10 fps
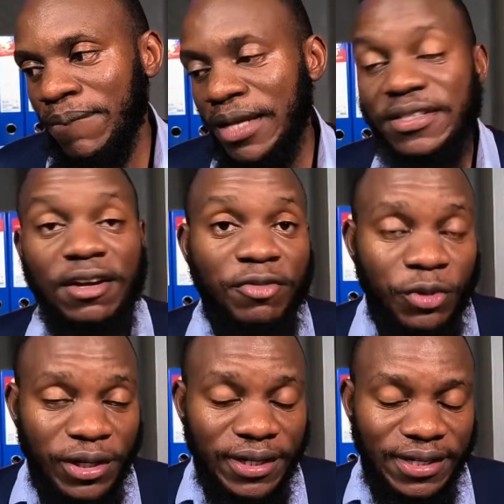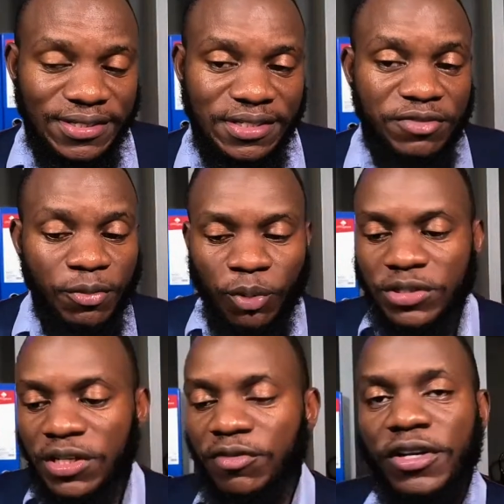Sulfuric acid. If you pour
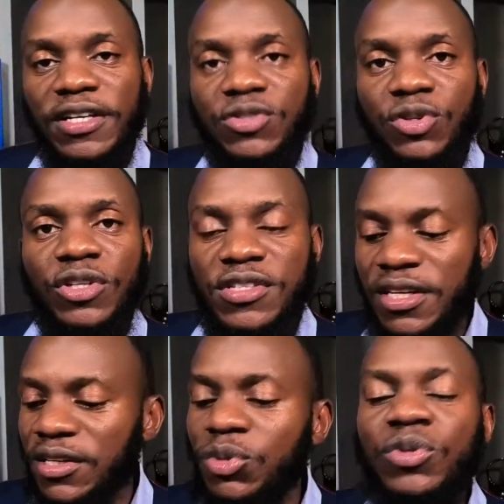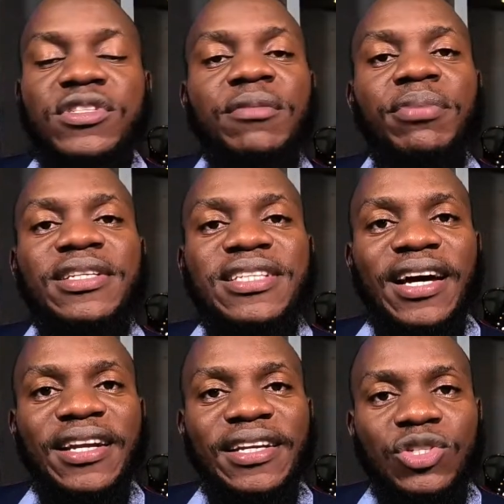sulfuric acid on your skin, you will simply
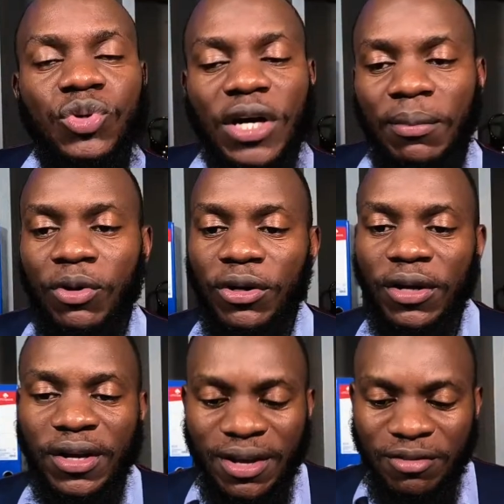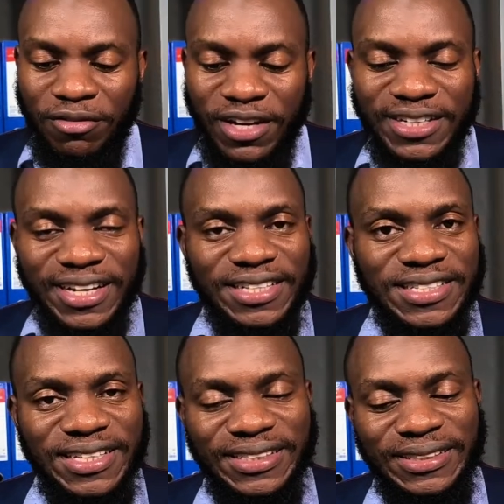turn into carbon. Very dark
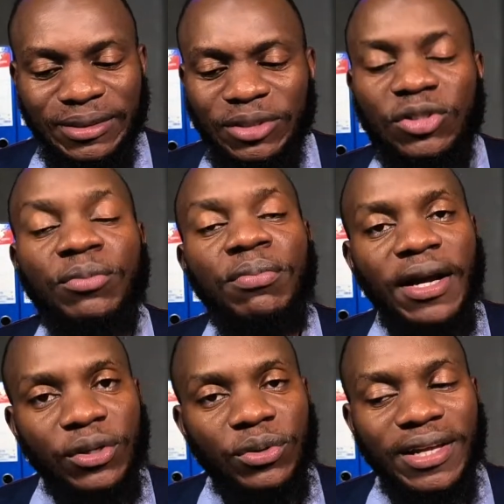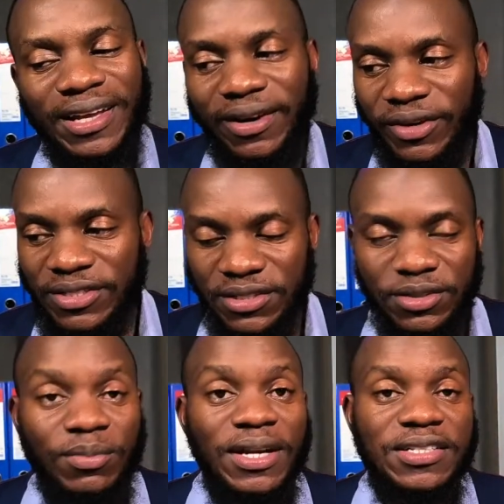skin, it will burn you like crazy.
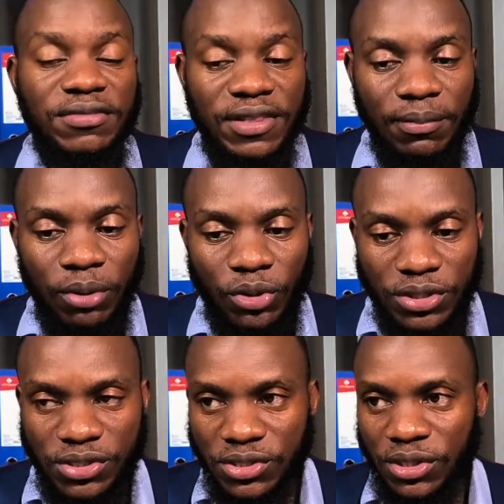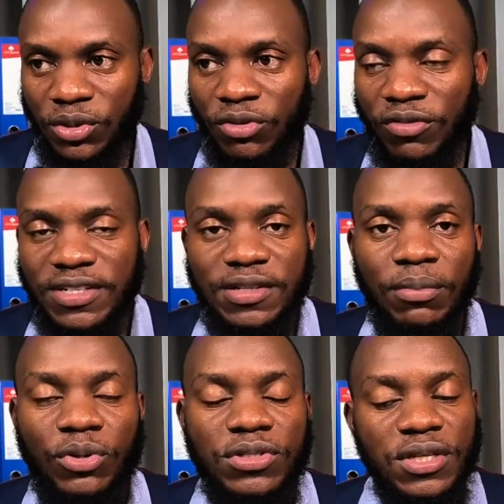It burns even the bones and converts the
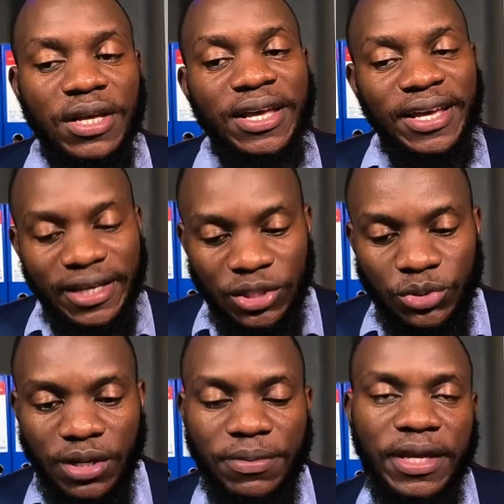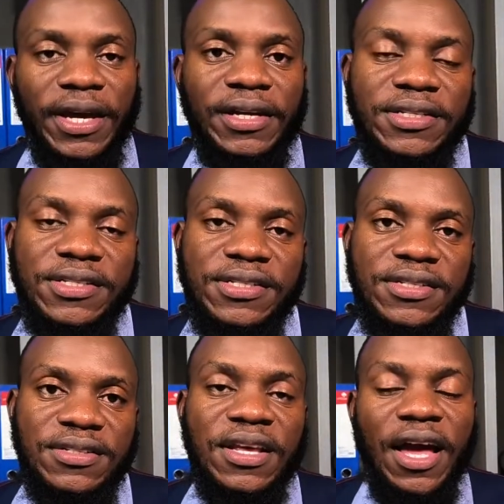bones into something else,
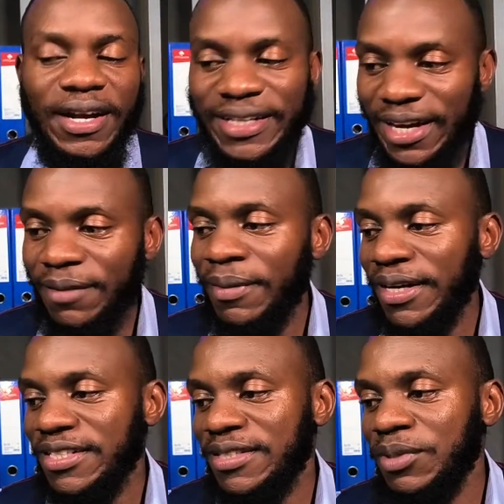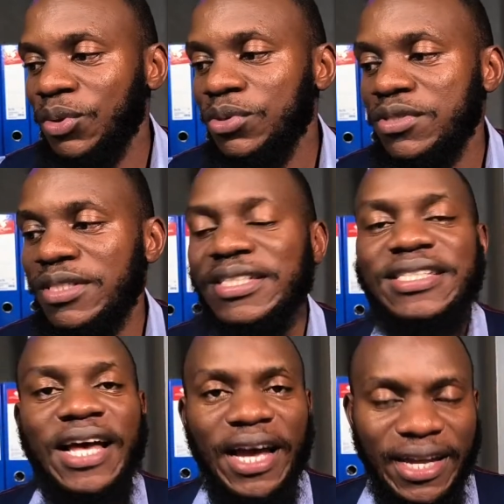a dark mass, because it is
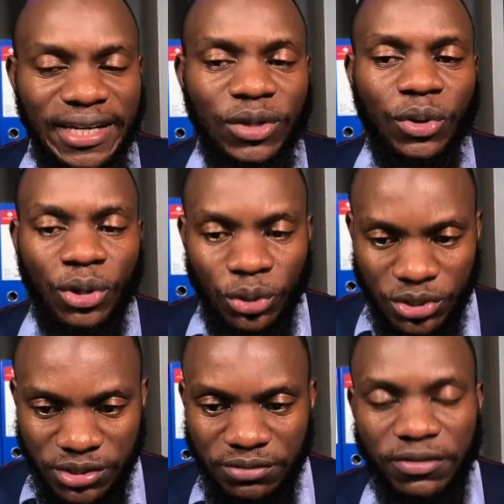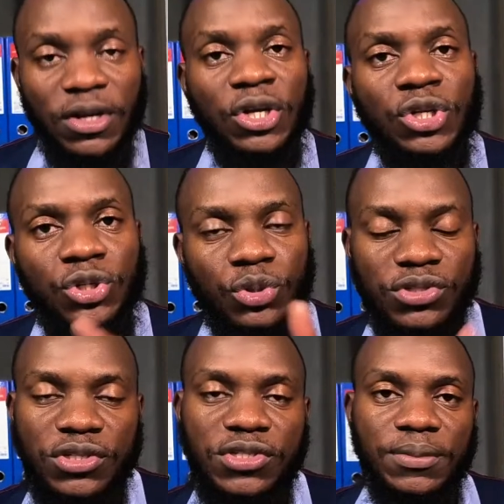highly corrosive to your
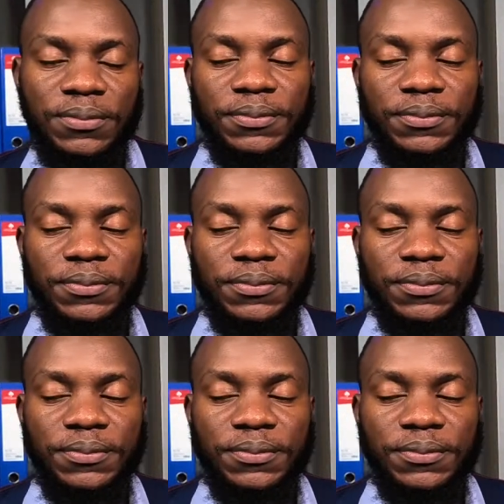system.